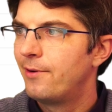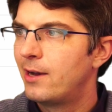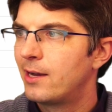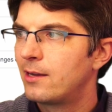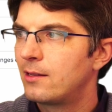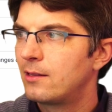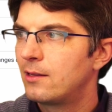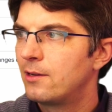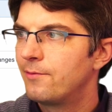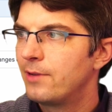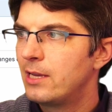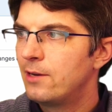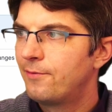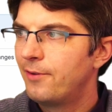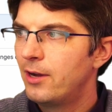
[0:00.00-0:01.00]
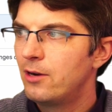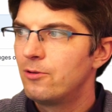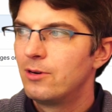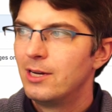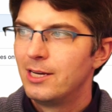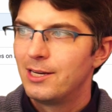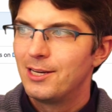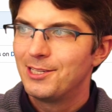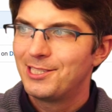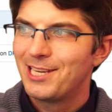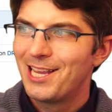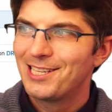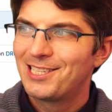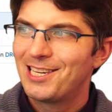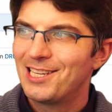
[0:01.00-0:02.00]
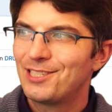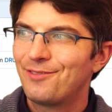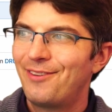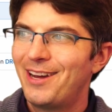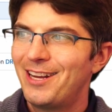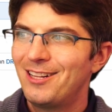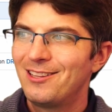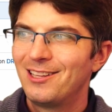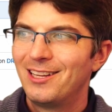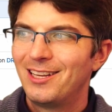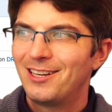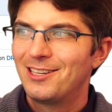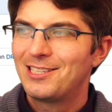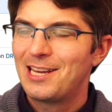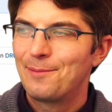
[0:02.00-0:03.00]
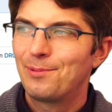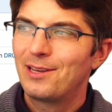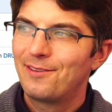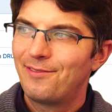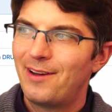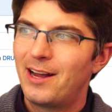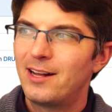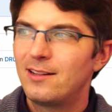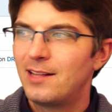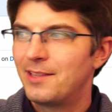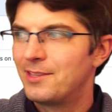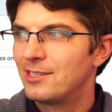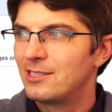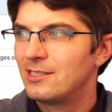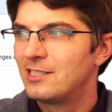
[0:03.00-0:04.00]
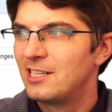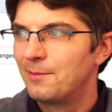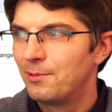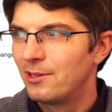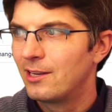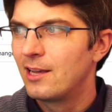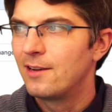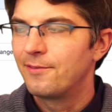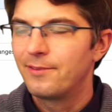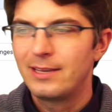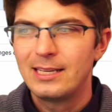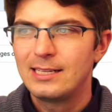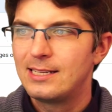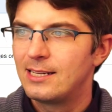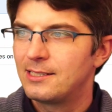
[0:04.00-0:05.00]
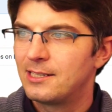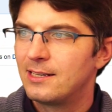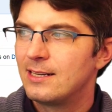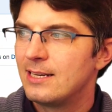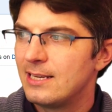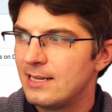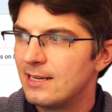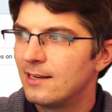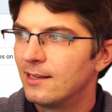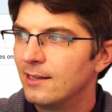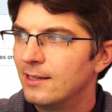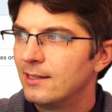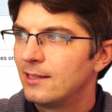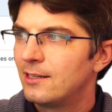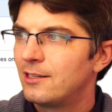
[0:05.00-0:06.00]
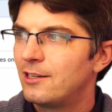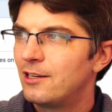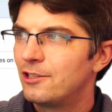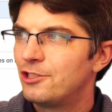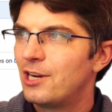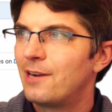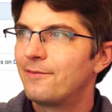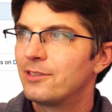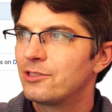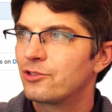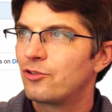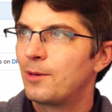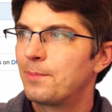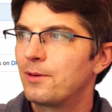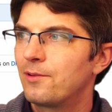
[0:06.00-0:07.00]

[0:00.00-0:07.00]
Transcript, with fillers: file of info, a CSS file, a template file, and this is simple enough. It doesn't need uh, a JavaScript